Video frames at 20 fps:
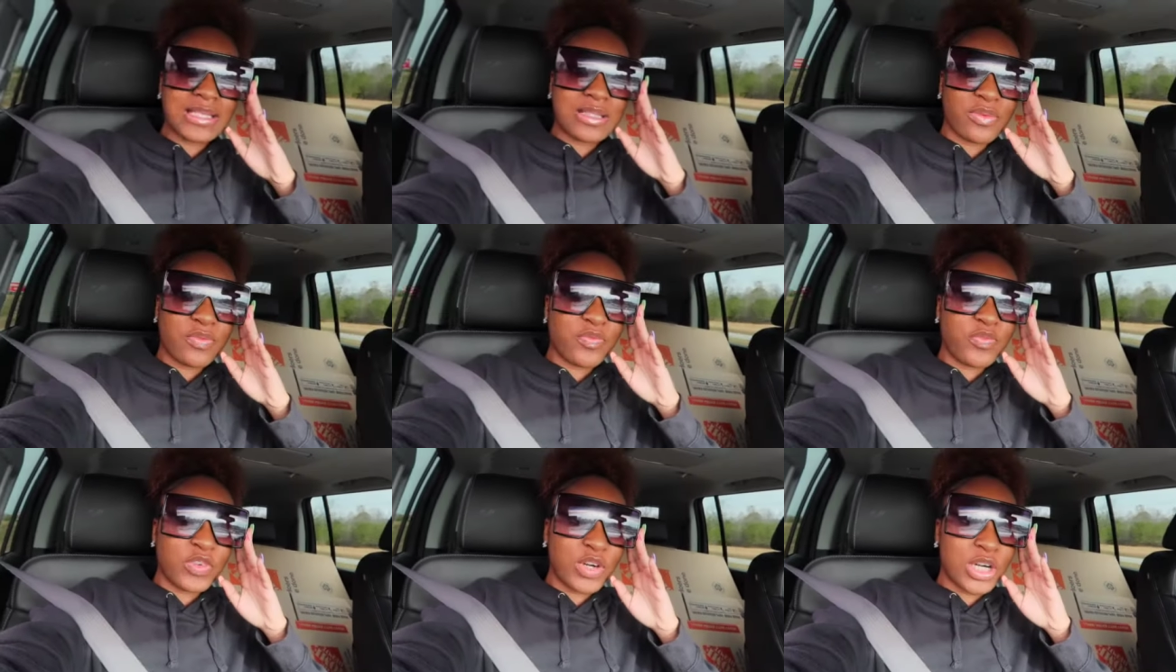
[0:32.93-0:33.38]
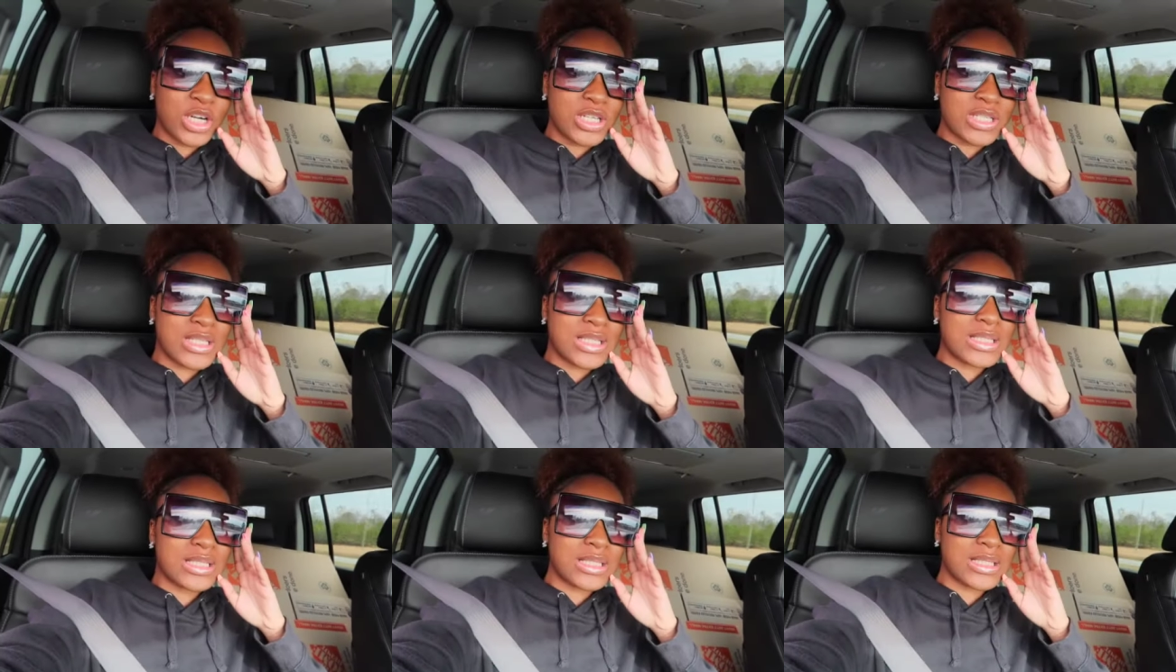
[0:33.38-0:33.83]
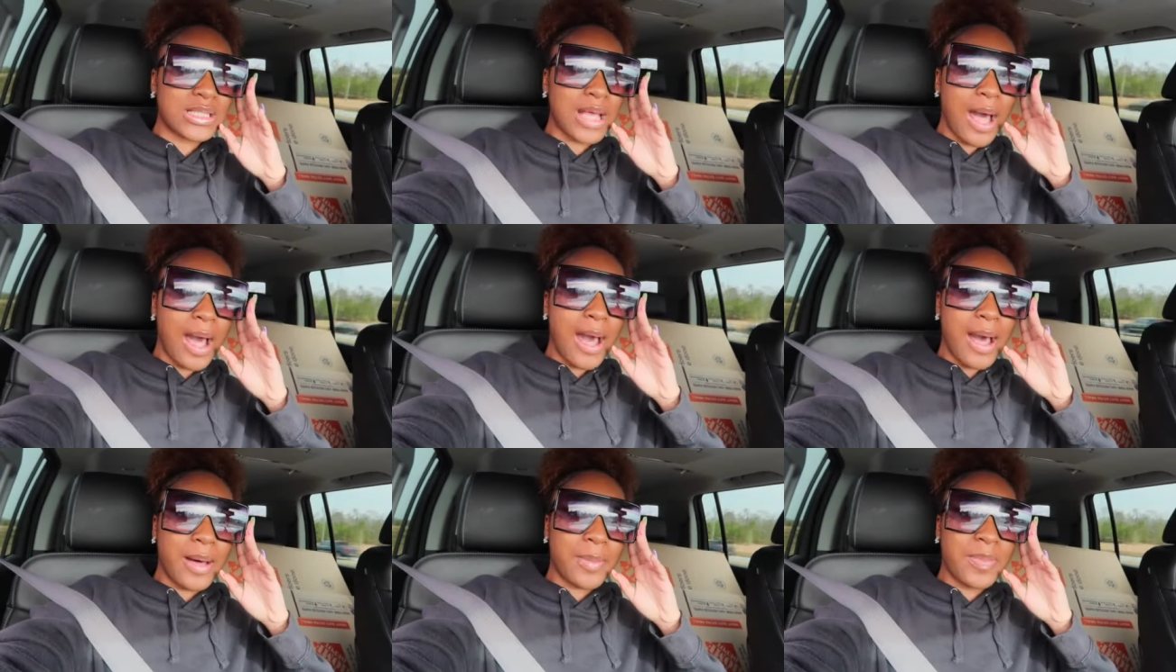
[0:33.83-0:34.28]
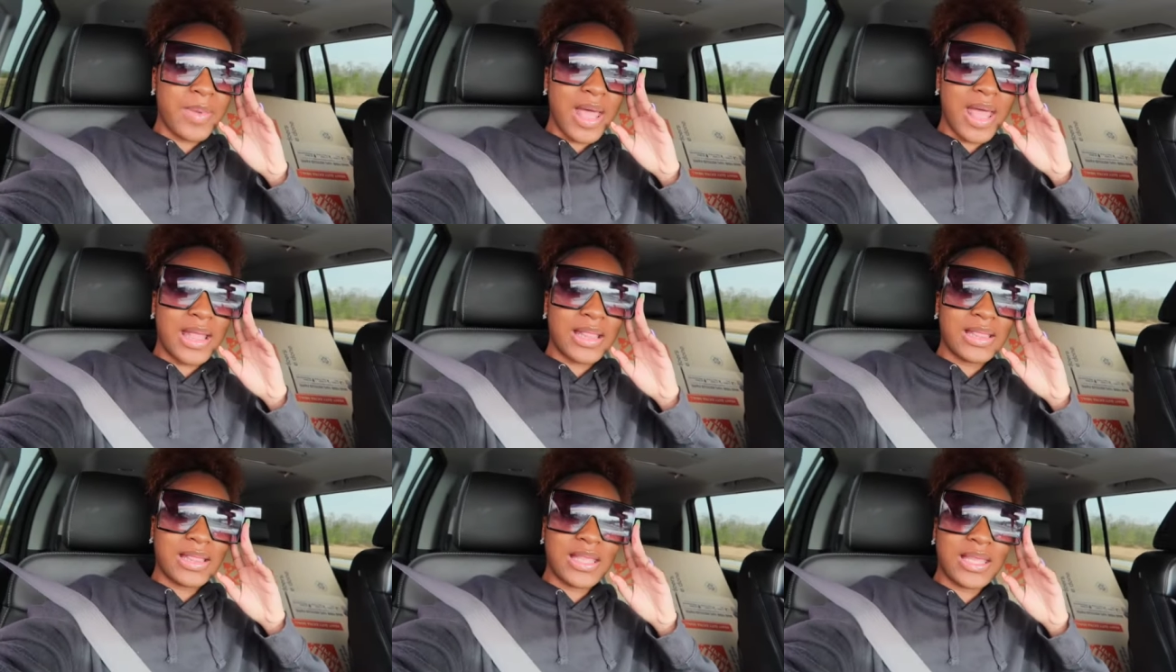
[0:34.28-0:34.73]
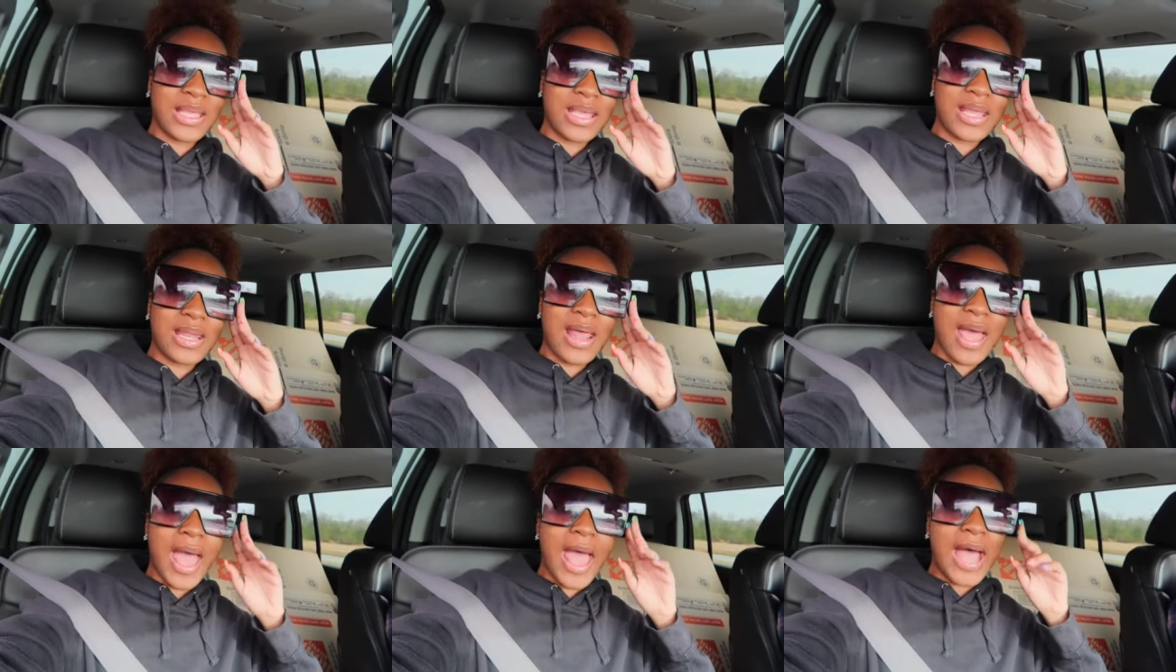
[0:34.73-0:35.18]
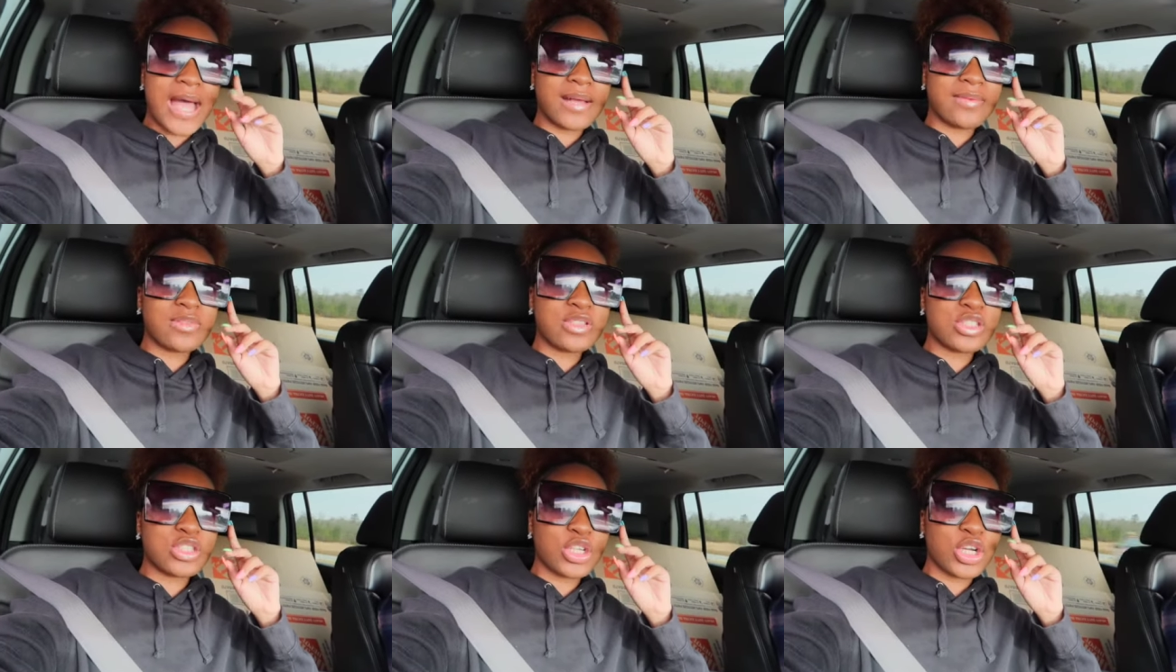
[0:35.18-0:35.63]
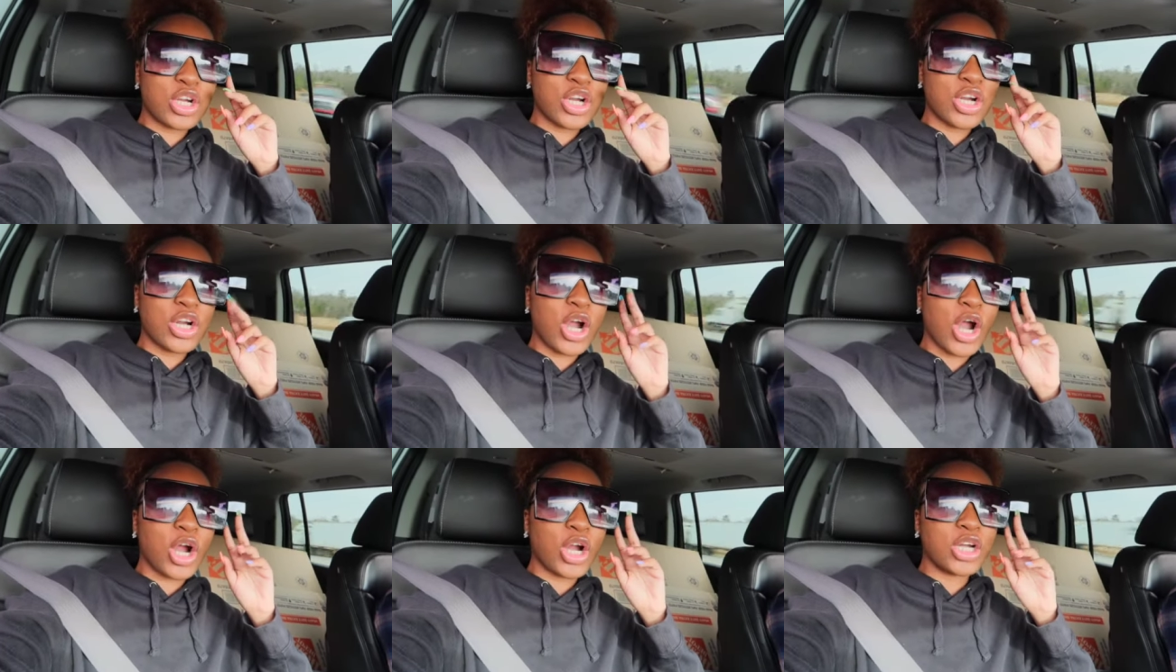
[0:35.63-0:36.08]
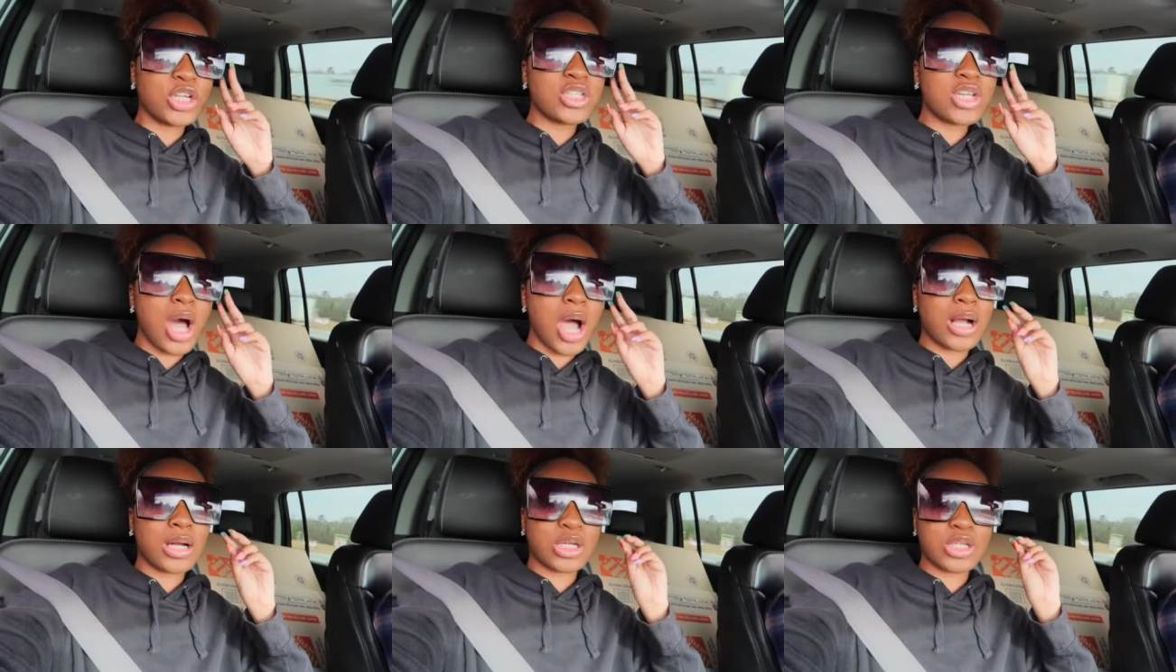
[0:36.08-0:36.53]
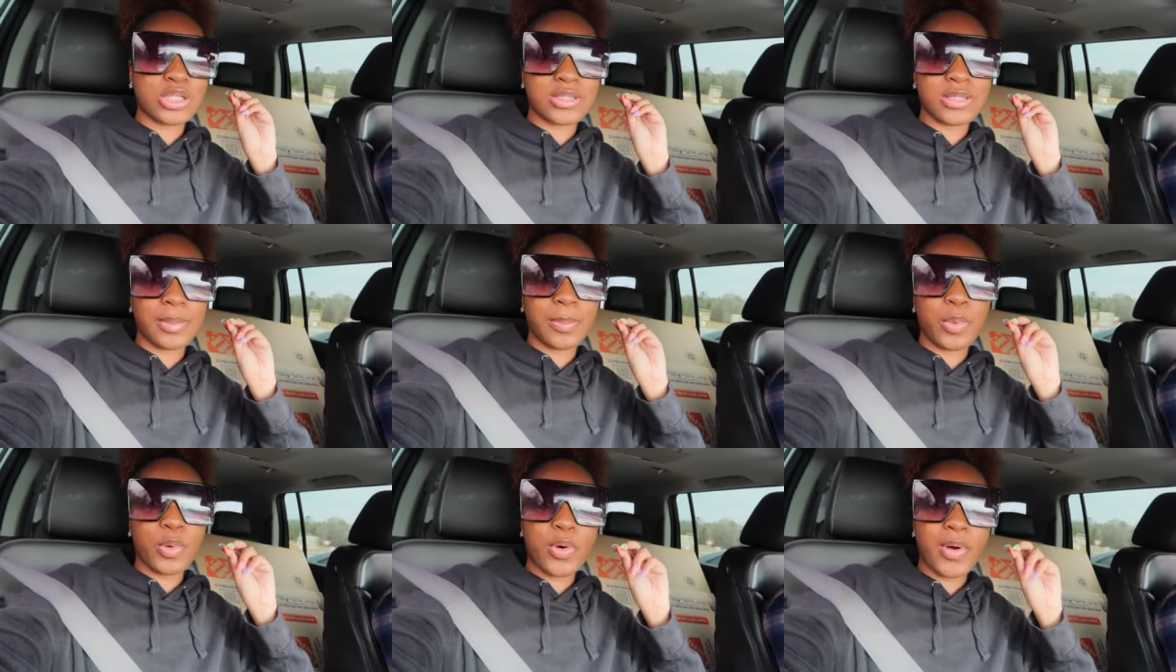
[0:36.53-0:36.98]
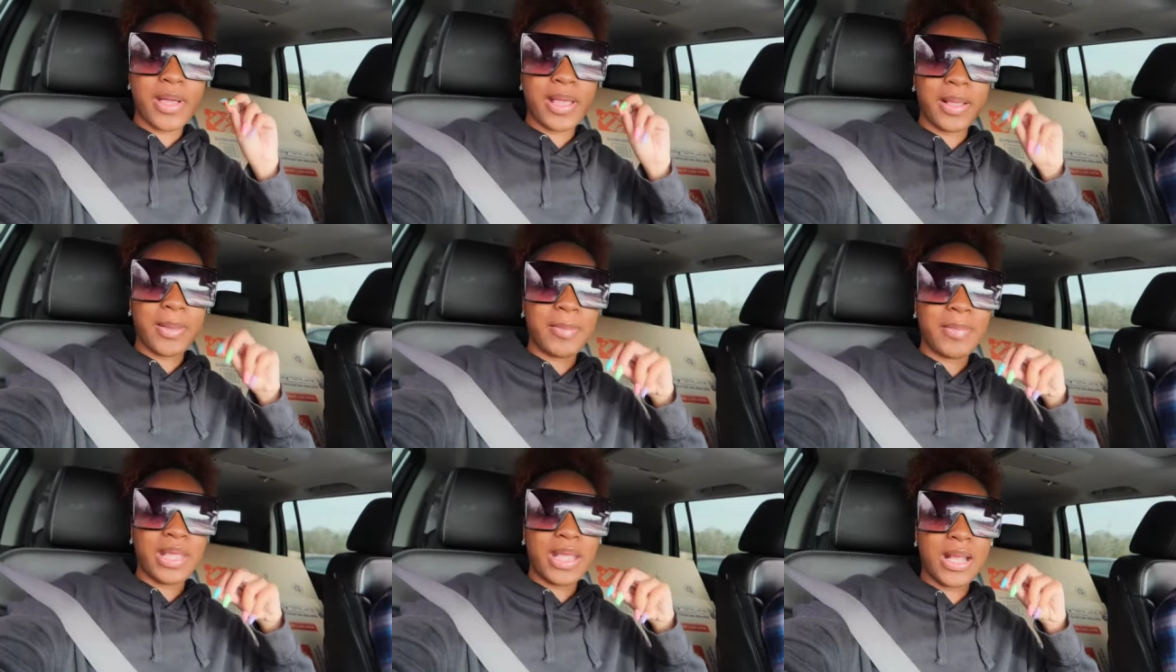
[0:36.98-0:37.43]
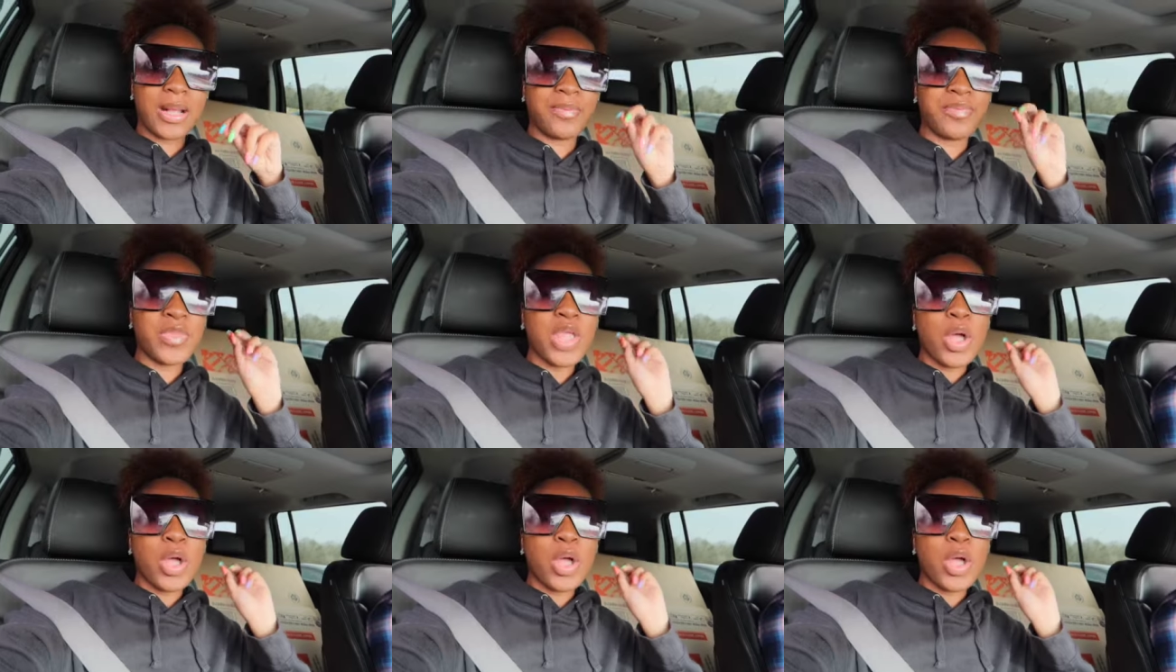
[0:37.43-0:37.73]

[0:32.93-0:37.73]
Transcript: the first stop. And then after her doctor's appointment,